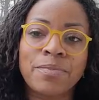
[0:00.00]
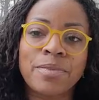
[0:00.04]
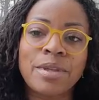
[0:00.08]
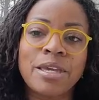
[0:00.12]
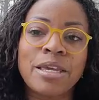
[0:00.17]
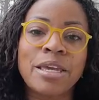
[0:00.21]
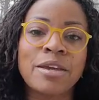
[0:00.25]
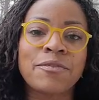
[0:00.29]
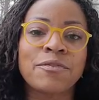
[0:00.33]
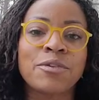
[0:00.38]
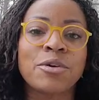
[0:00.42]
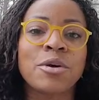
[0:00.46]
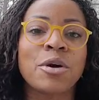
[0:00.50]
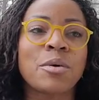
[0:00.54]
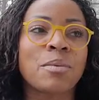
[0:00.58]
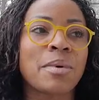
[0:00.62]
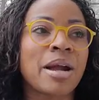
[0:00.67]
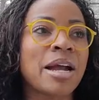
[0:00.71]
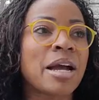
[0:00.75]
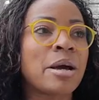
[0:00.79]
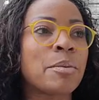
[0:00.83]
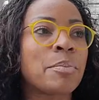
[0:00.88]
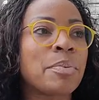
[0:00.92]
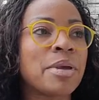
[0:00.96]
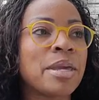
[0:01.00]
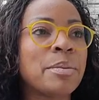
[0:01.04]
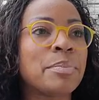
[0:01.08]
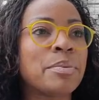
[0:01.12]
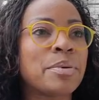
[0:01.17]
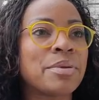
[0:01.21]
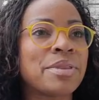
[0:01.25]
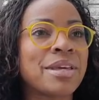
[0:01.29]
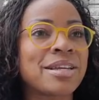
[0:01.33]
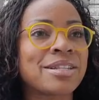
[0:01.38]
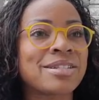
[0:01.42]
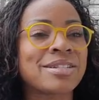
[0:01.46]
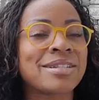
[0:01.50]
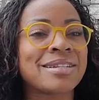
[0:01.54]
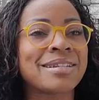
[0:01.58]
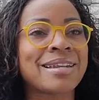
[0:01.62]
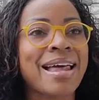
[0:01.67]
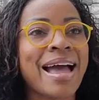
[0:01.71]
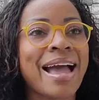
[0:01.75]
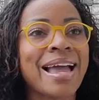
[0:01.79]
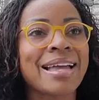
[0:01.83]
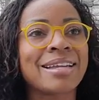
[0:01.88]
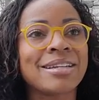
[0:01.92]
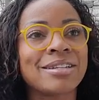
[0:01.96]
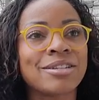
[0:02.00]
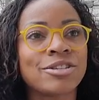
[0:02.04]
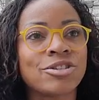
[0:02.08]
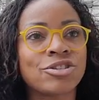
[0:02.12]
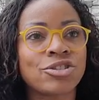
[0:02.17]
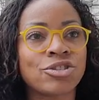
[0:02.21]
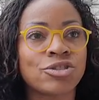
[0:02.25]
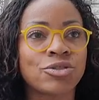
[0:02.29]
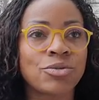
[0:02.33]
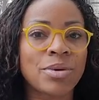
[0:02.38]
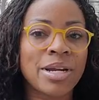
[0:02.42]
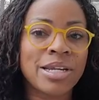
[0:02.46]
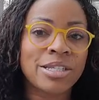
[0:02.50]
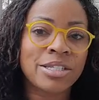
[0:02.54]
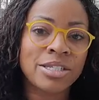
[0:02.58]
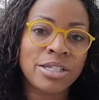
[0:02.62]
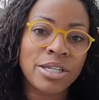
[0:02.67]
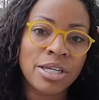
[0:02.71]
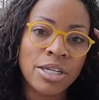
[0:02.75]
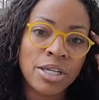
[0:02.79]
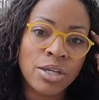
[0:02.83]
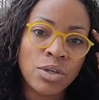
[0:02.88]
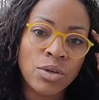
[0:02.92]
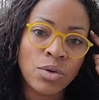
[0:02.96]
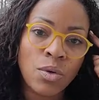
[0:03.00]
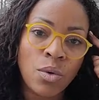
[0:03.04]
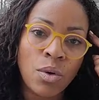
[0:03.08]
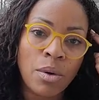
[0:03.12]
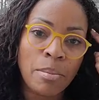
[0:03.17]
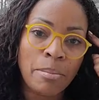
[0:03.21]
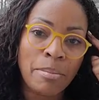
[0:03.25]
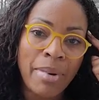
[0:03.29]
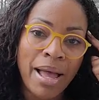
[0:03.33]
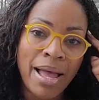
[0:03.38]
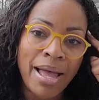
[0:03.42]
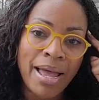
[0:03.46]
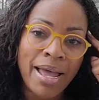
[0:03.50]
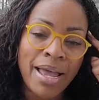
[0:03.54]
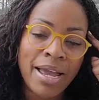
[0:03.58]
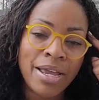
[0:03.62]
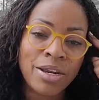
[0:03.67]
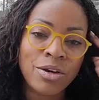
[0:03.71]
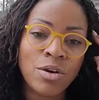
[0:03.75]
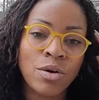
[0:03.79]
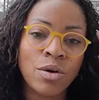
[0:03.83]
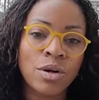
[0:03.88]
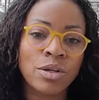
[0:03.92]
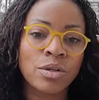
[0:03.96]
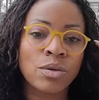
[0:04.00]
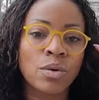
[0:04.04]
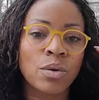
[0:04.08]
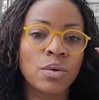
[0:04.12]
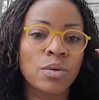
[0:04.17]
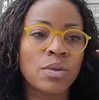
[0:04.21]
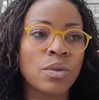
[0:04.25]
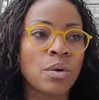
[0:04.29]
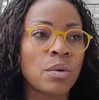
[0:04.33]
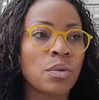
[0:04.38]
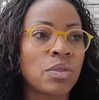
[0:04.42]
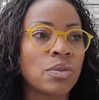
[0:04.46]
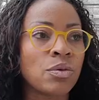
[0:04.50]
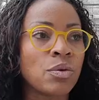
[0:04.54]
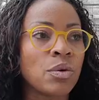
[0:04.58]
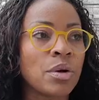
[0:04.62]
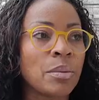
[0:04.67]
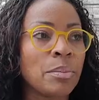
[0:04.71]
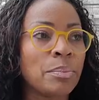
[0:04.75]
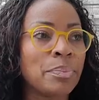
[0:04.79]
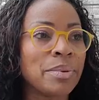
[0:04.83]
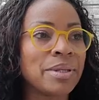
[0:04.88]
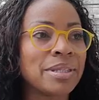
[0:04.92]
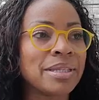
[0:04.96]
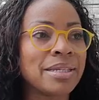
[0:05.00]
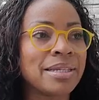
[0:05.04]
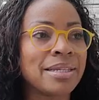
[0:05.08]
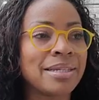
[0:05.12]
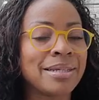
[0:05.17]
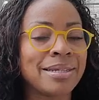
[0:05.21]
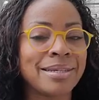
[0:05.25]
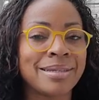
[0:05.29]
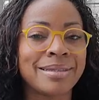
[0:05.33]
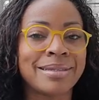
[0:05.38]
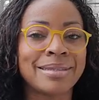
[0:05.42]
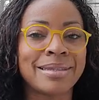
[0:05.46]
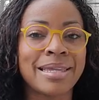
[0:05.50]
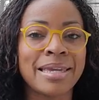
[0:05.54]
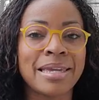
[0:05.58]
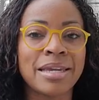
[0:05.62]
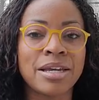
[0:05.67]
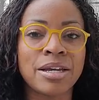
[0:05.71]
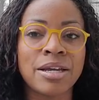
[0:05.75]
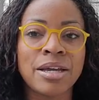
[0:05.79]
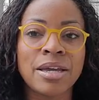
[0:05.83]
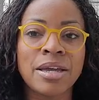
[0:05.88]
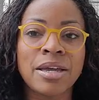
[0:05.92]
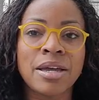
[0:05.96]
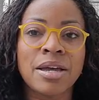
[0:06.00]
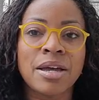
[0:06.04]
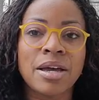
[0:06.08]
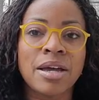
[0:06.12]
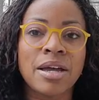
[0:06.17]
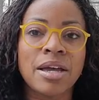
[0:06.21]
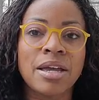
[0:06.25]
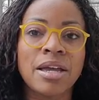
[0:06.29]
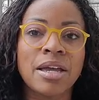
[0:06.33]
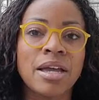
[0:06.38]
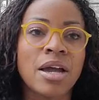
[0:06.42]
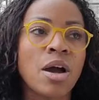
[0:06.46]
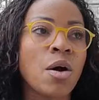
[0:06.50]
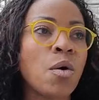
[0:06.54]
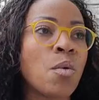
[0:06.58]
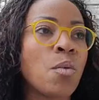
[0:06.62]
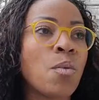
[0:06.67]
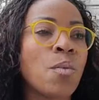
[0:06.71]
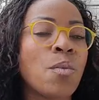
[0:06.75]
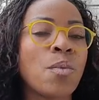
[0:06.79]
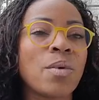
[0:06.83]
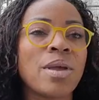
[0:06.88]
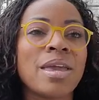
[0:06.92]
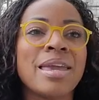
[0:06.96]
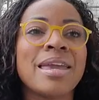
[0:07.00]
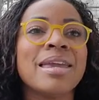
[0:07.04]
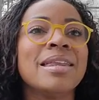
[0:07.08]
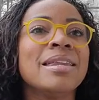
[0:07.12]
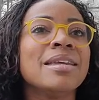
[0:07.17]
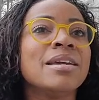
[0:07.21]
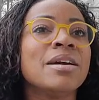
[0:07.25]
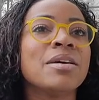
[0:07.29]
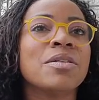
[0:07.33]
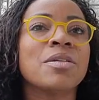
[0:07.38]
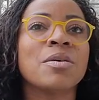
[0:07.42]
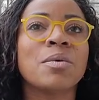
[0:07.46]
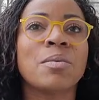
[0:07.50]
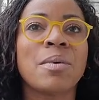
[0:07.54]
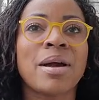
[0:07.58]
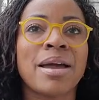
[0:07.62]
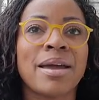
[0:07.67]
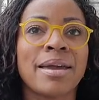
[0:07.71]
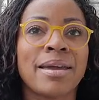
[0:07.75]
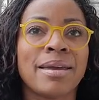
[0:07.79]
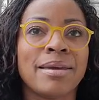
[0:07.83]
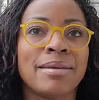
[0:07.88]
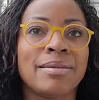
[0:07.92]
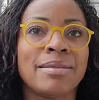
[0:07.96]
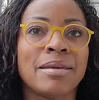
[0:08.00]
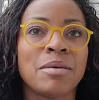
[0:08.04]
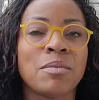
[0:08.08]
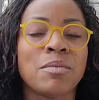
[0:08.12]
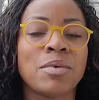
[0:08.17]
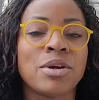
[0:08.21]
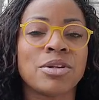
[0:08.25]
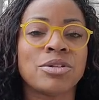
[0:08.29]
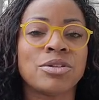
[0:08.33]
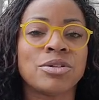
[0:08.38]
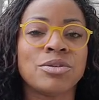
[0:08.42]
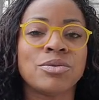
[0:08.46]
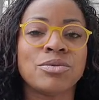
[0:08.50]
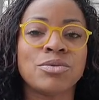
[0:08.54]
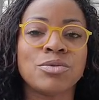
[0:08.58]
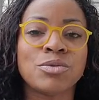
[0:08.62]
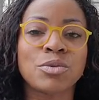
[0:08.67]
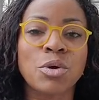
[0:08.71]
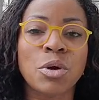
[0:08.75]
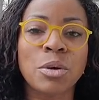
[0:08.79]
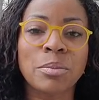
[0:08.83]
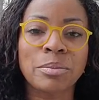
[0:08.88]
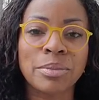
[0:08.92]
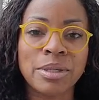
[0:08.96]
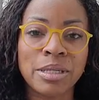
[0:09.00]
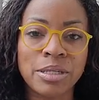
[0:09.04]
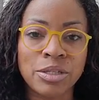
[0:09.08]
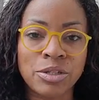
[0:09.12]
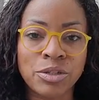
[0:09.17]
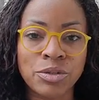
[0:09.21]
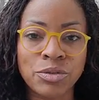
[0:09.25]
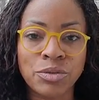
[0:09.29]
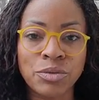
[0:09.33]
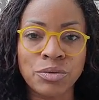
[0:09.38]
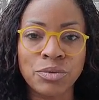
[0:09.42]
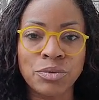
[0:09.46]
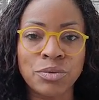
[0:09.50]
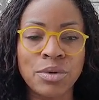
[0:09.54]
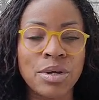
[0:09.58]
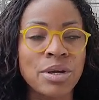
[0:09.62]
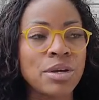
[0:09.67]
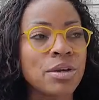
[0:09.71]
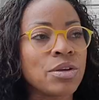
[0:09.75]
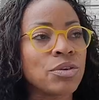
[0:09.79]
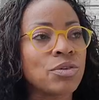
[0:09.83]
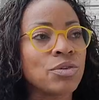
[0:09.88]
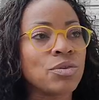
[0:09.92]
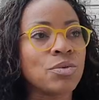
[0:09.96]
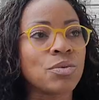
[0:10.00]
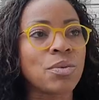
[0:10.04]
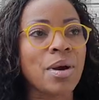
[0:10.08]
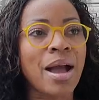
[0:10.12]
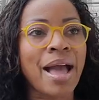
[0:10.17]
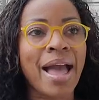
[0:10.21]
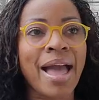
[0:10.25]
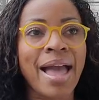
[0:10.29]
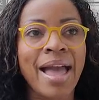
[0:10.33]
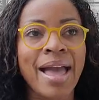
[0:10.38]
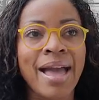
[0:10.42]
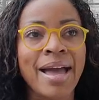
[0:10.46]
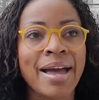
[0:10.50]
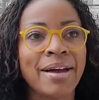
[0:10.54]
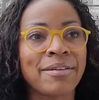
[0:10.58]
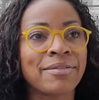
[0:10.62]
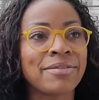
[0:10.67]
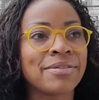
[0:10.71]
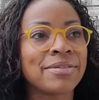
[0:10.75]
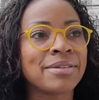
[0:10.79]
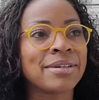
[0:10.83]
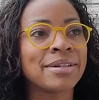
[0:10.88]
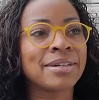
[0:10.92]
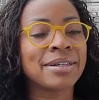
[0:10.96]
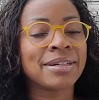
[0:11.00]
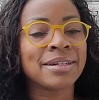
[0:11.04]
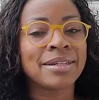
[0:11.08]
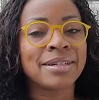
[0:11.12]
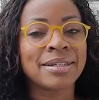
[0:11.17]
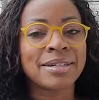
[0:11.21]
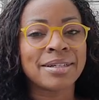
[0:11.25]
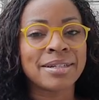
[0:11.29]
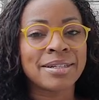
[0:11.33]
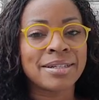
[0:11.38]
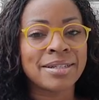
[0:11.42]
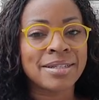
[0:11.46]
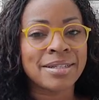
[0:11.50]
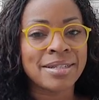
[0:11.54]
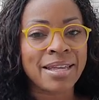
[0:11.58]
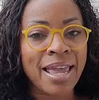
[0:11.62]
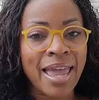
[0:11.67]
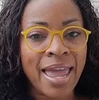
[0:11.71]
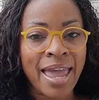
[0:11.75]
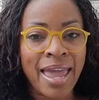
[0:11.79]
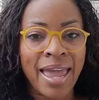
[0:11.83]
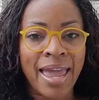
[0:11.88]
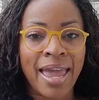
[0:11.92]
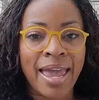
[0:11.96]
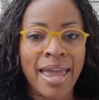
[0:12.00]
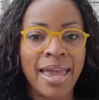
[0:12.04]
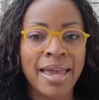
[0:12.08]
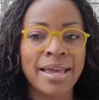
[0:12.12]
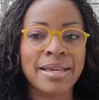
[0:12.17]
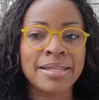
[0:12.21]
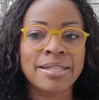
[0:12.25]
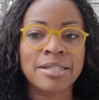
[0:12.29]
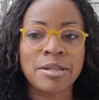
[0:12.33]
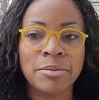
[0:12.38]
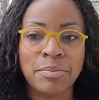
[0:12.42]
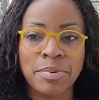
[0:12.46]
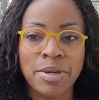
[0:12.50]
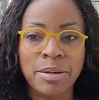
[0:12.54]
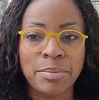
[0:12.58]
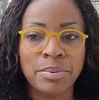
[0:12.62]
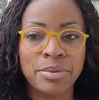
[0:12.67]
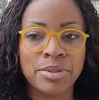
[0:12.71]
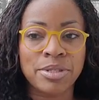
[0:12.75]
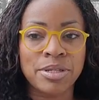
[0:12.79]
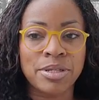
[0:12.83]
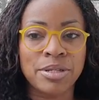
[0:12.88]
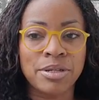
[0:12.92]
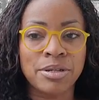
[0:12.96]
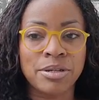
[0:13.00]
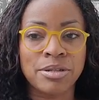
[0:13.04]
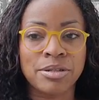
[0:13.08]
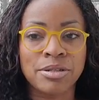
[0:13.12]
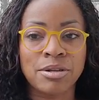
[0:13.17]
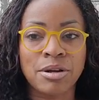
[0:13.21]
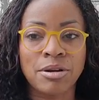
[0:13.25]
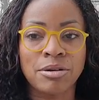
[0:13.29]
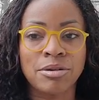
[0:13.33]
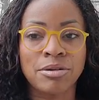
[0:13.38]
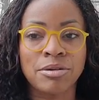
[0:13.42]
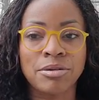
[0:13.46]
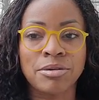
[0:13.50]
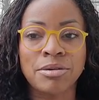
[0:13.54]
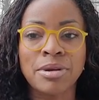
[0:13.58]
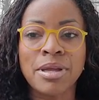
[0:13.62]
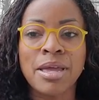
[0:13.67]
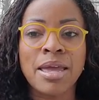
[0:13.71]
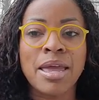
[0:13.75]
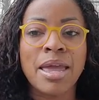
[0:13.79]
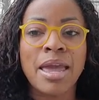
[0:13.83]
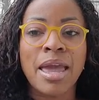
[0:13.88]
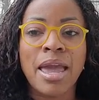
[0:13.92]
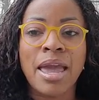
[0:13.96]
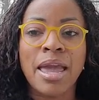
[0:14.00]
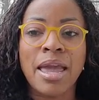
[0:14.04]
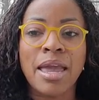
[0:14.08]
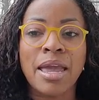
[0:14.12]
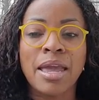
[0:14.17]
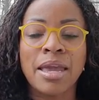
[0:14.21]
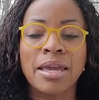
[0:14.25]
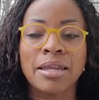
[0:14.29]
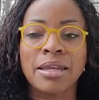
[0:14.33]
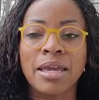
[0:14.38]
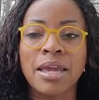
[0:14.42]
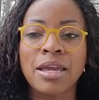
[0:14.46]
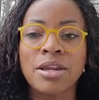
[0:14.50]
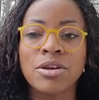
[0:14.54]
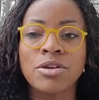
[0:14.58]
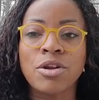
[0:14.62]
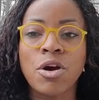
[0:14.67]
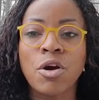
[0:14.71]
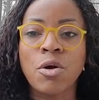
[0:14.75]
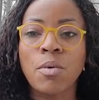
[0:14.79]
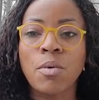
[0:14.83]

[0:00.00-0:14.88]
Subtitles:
If you're around people that's not stretching your mind or your ability to think any other way than what you normally do, you have to add some people to your circle. And in no